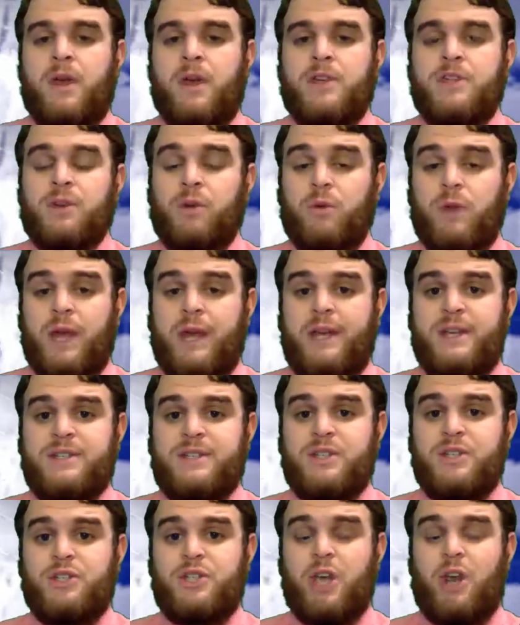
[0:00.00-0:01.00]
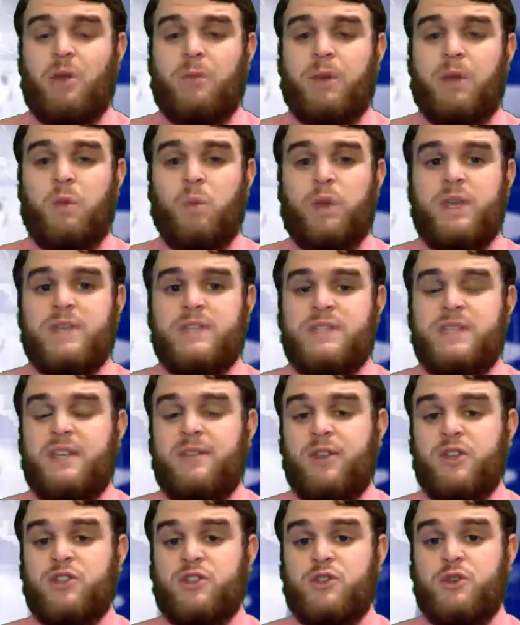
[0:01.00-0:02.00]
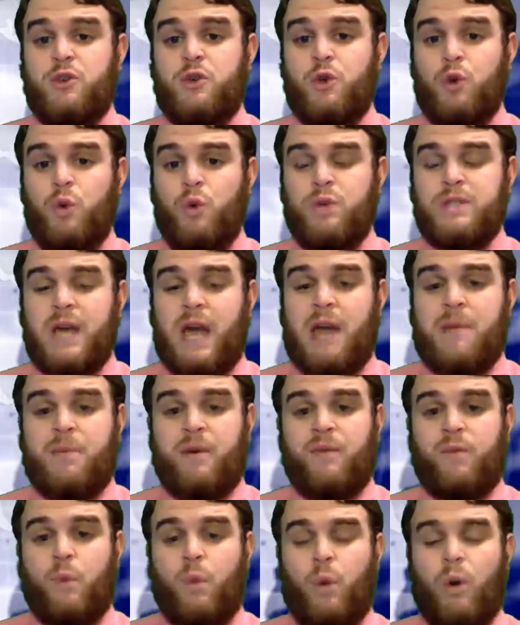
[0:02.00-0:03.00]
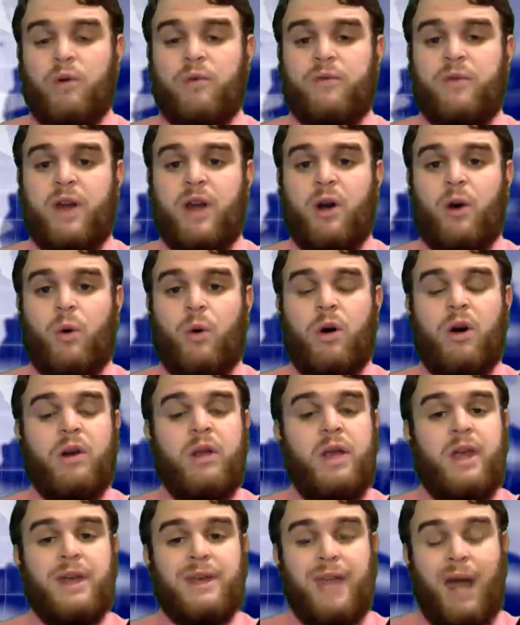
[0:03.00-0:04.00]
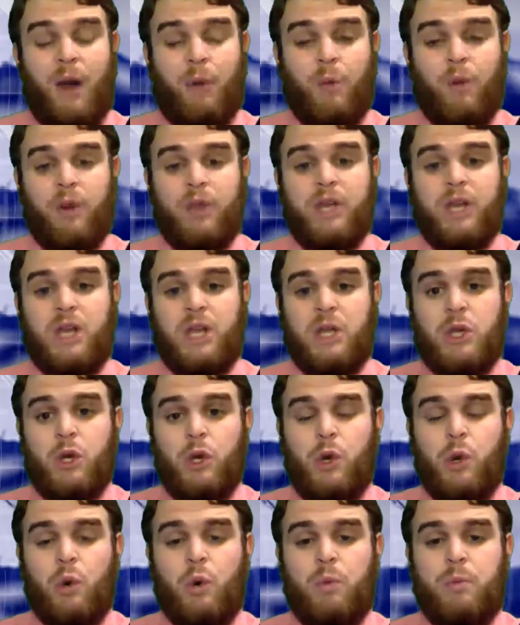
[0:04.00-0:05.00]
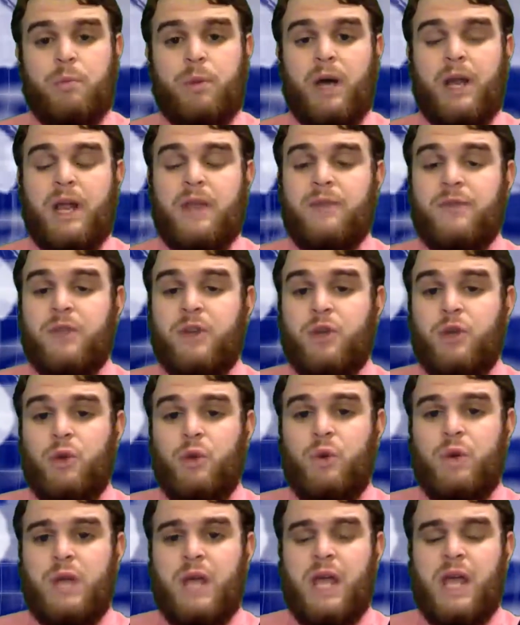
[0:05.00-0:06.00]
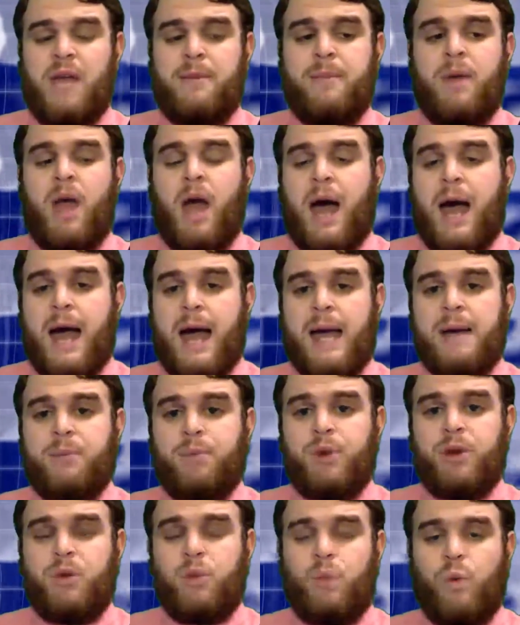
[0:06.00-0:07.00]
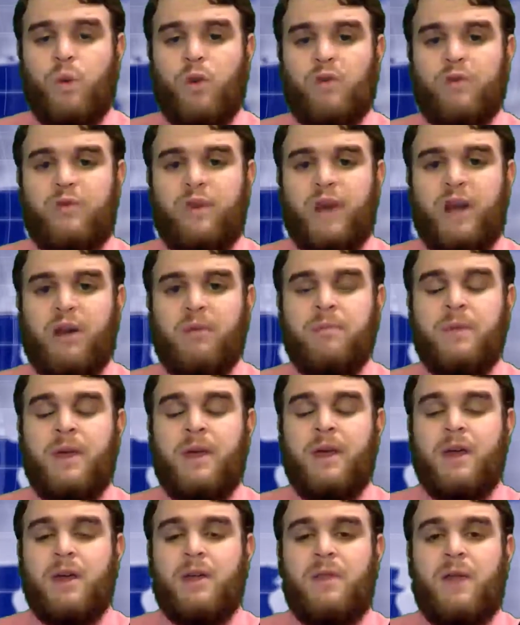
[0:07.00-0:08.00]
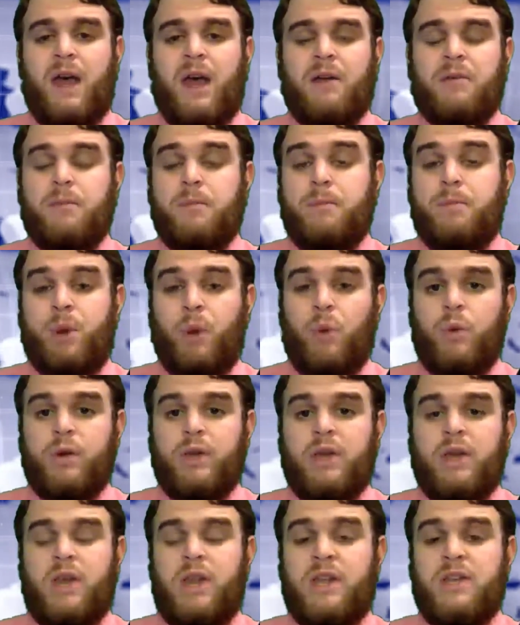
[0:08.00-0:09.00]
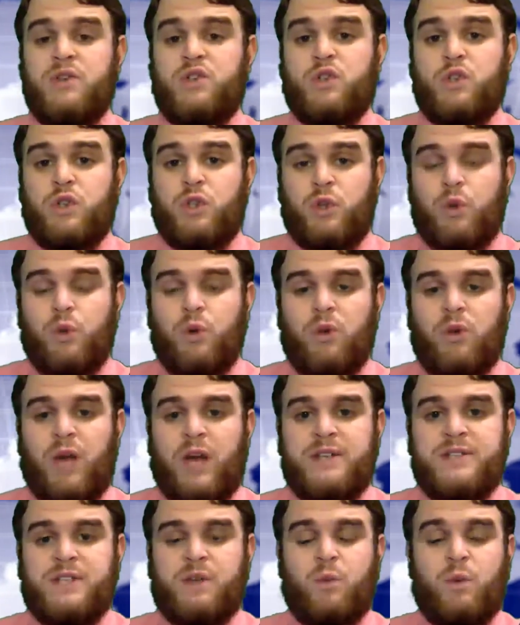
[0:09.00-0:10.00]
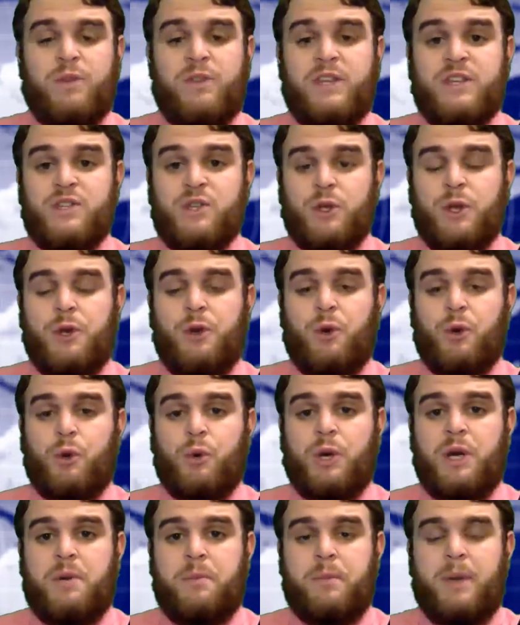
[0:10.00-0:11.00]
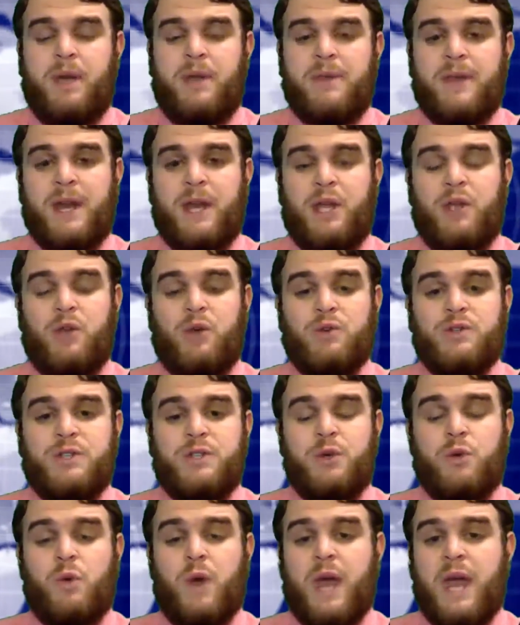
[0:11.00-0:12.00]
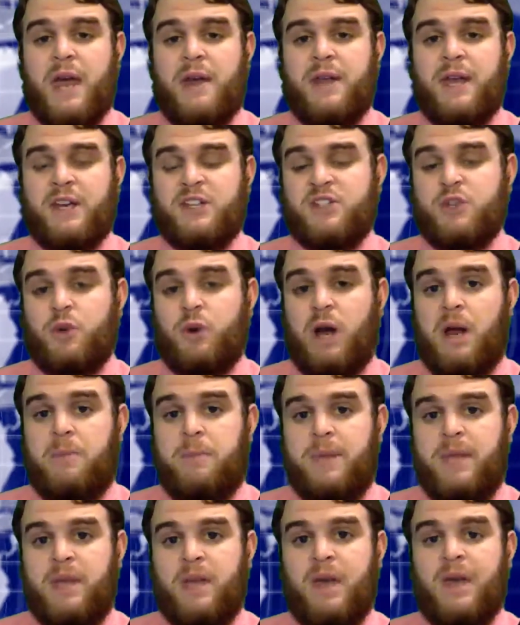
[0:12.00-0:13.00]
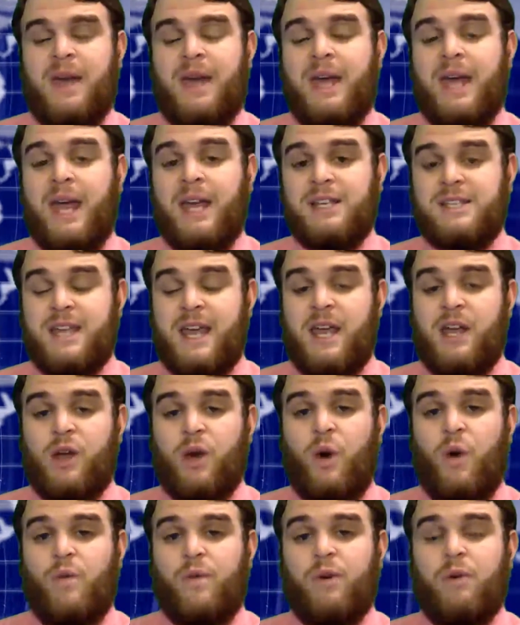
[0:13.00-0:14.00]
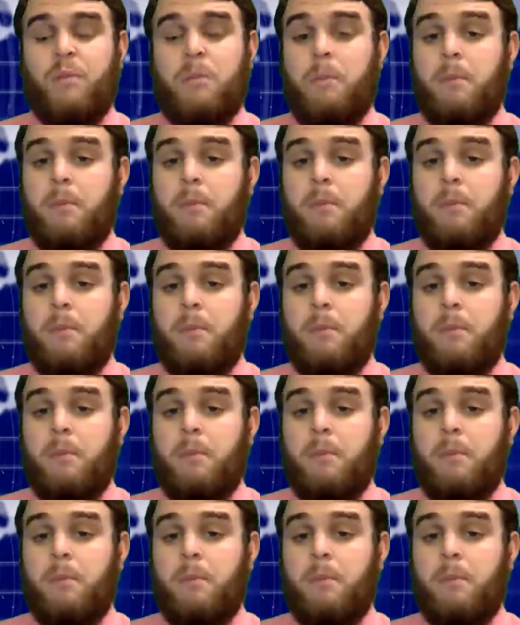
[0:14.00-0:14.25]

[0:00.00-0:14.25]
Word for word: So, ladies and gentlemen, we see this new type of warfare, or not really new, but the new name, hybrid warfare, that Putin is utilizing with these little green men that he used to annex Crimea and take over